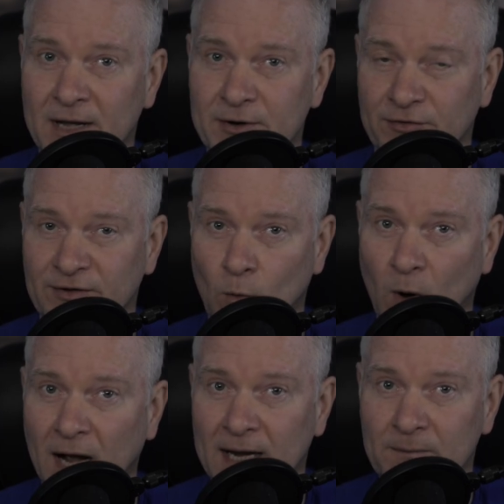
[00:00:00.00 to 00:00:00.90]
I understand
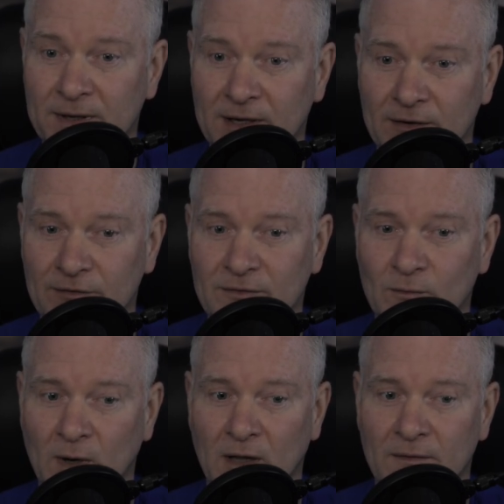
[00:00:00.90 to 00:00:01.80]
why, because,
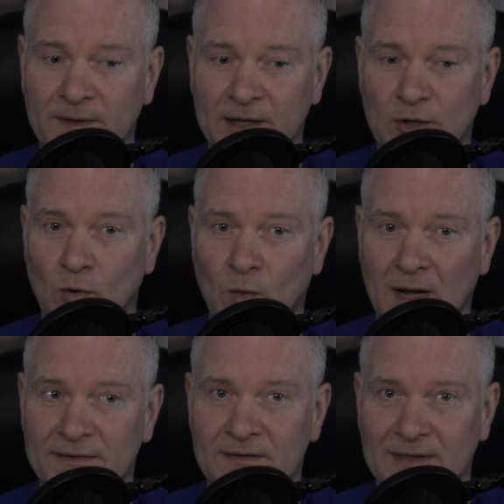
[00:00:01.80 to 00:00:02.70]
well, they don't
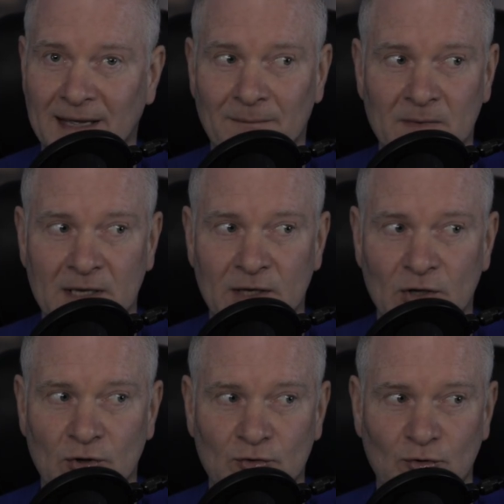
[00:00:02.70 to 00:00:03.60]
want them
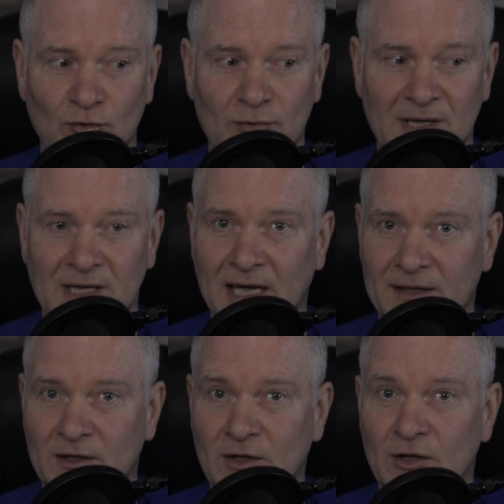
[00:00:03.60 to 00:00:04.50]
to
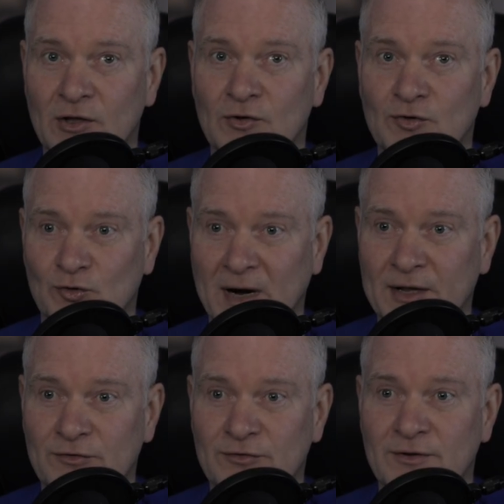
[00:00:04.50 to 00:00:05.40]
get
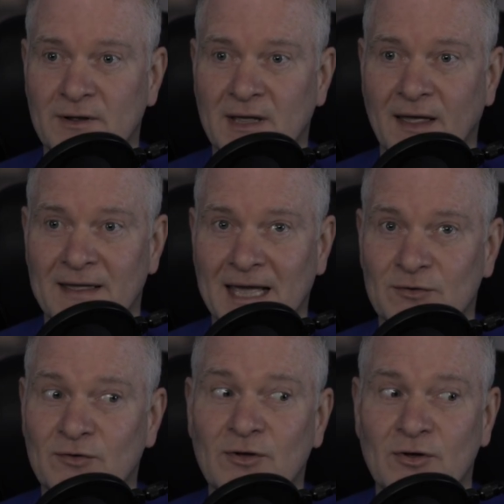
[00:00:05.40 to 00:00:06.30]
scratched and
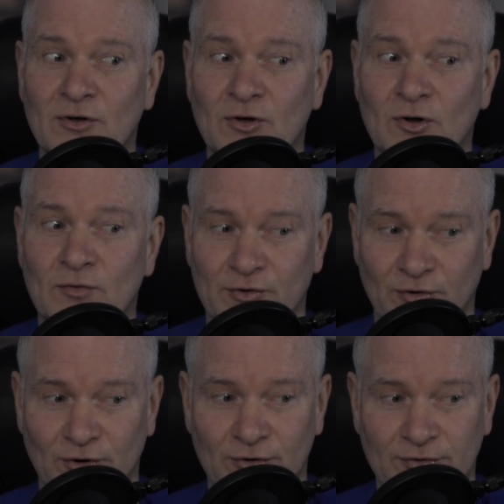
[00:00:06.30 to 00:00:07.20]
get
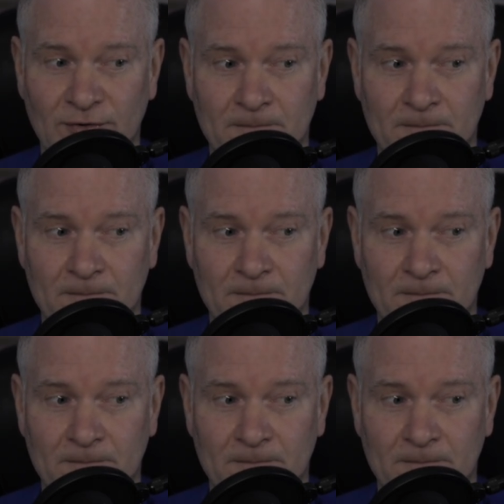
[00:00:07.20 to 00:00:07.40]
returned.